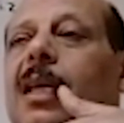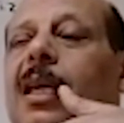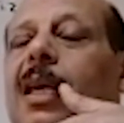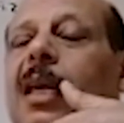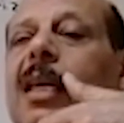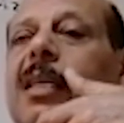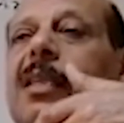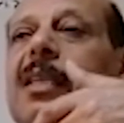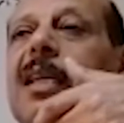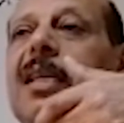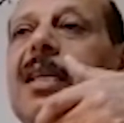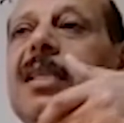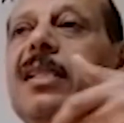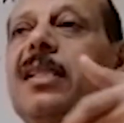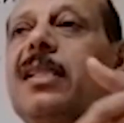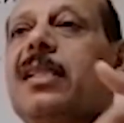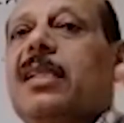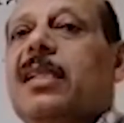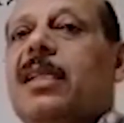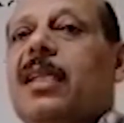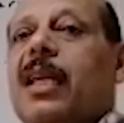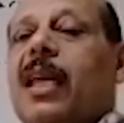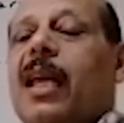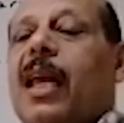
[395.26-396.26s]
It
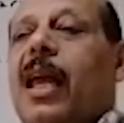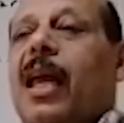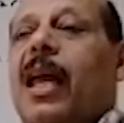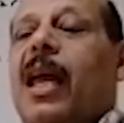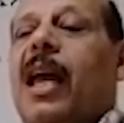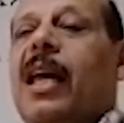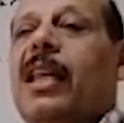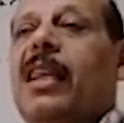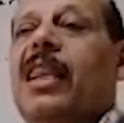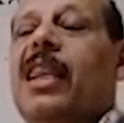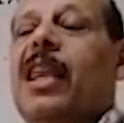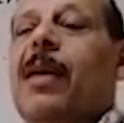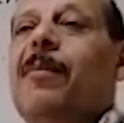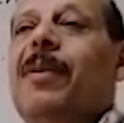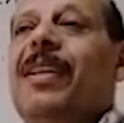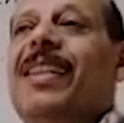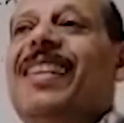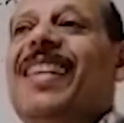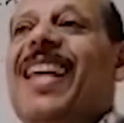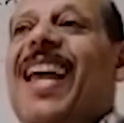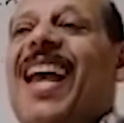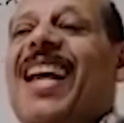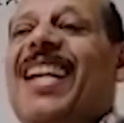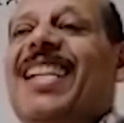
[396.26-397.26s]
is at the
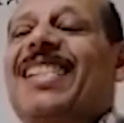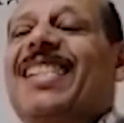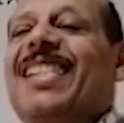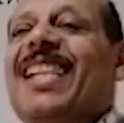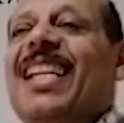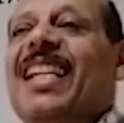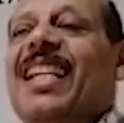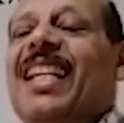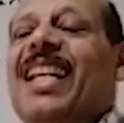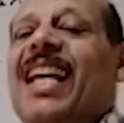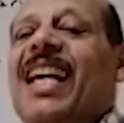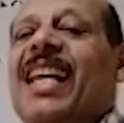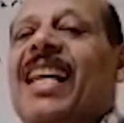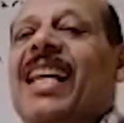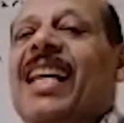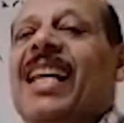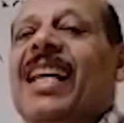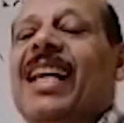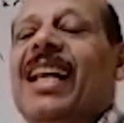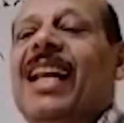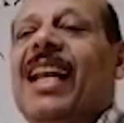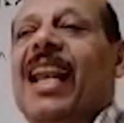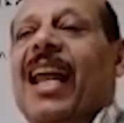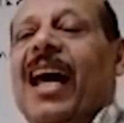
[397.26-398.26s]

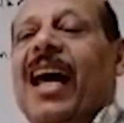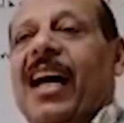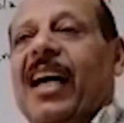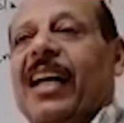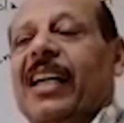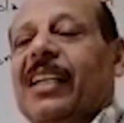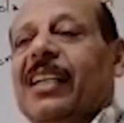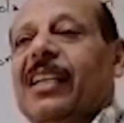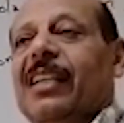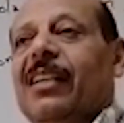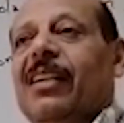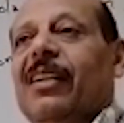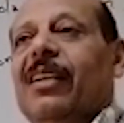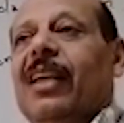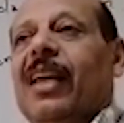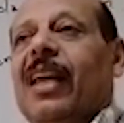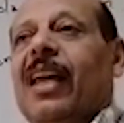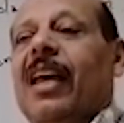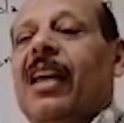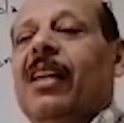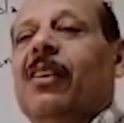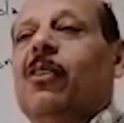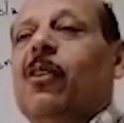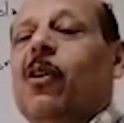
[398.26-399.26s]
mid-axillary line,
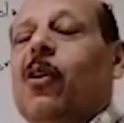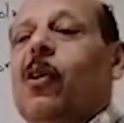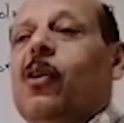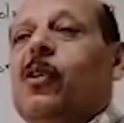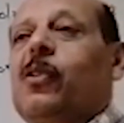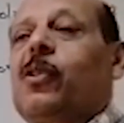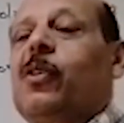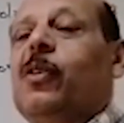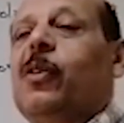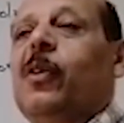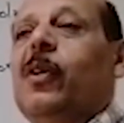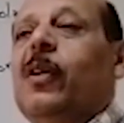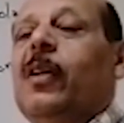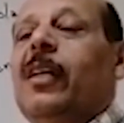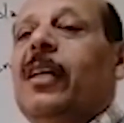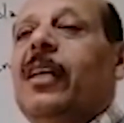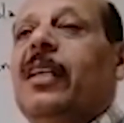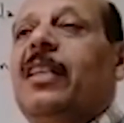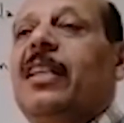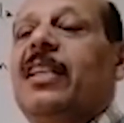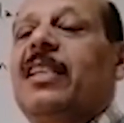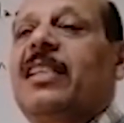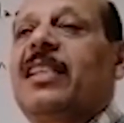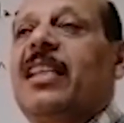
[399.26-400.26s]
and also
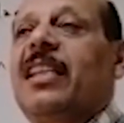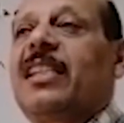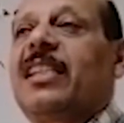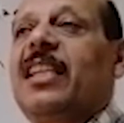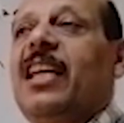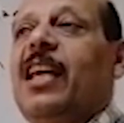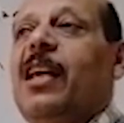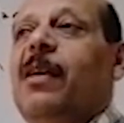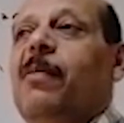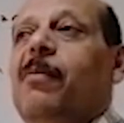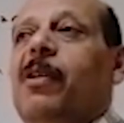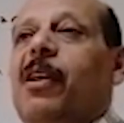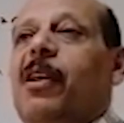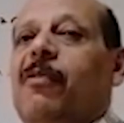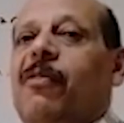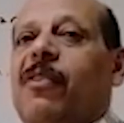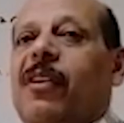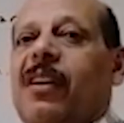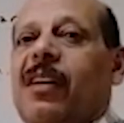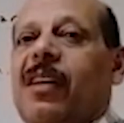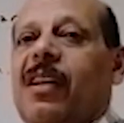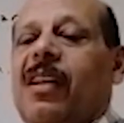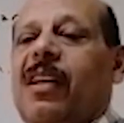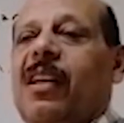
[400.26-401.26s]
it is the same
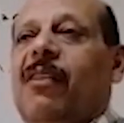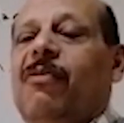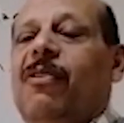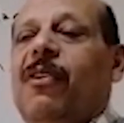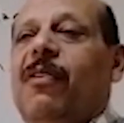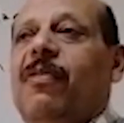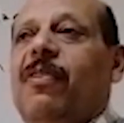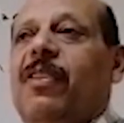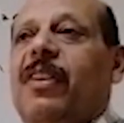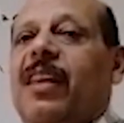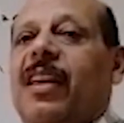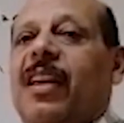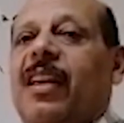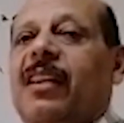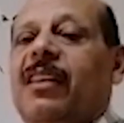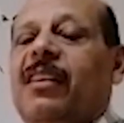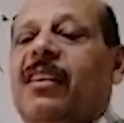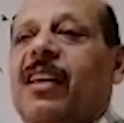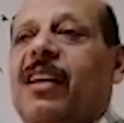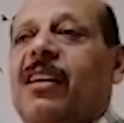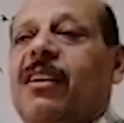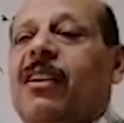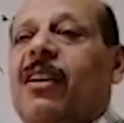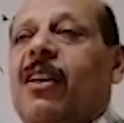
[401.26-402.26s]
level, the 5th
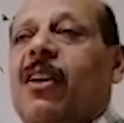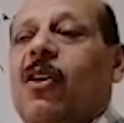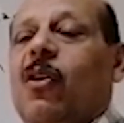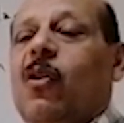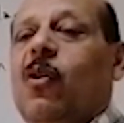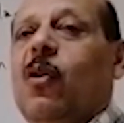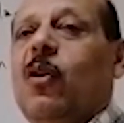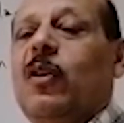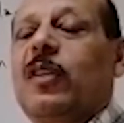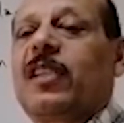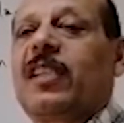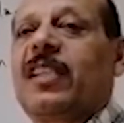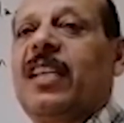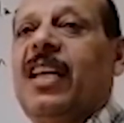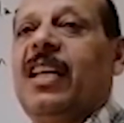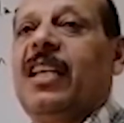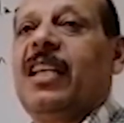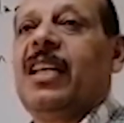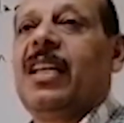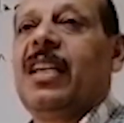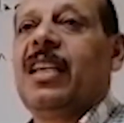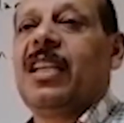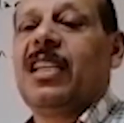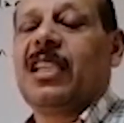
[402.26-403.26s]

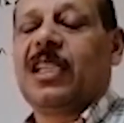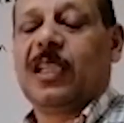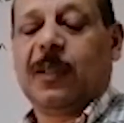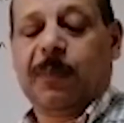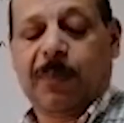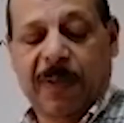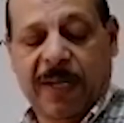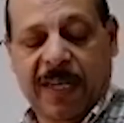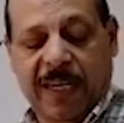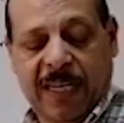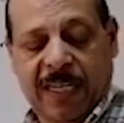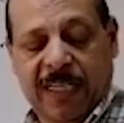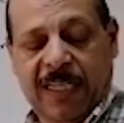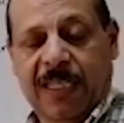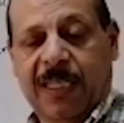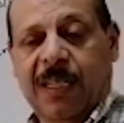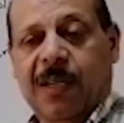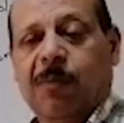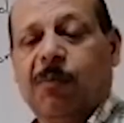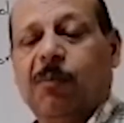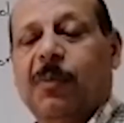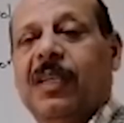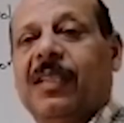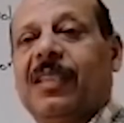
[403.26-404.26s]
intercostal space,
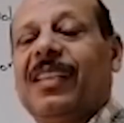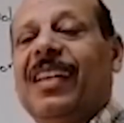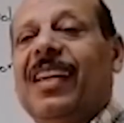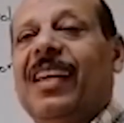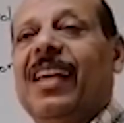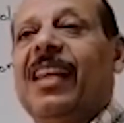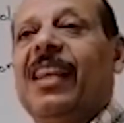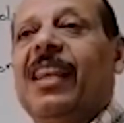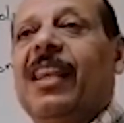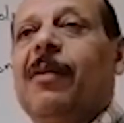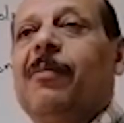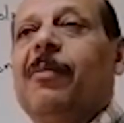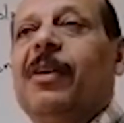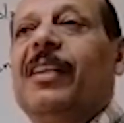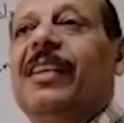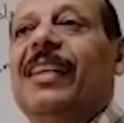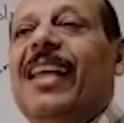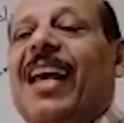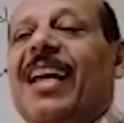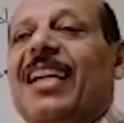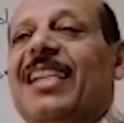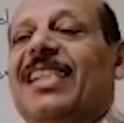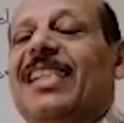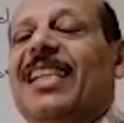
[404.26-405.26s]
but in the
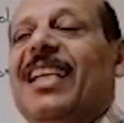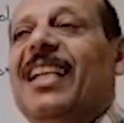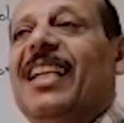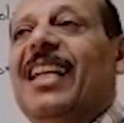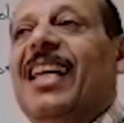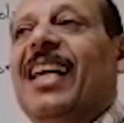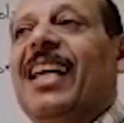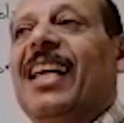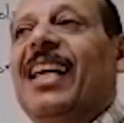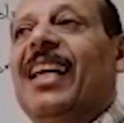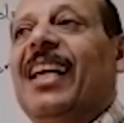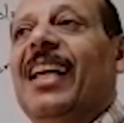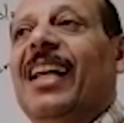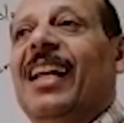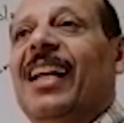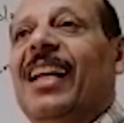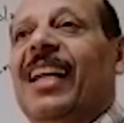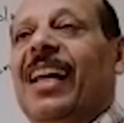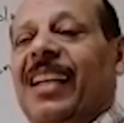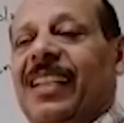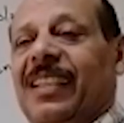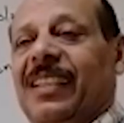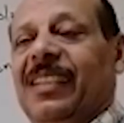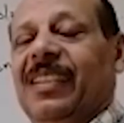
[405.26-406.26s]
mid-axillary
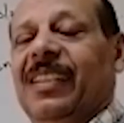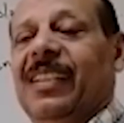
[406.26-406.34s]
line.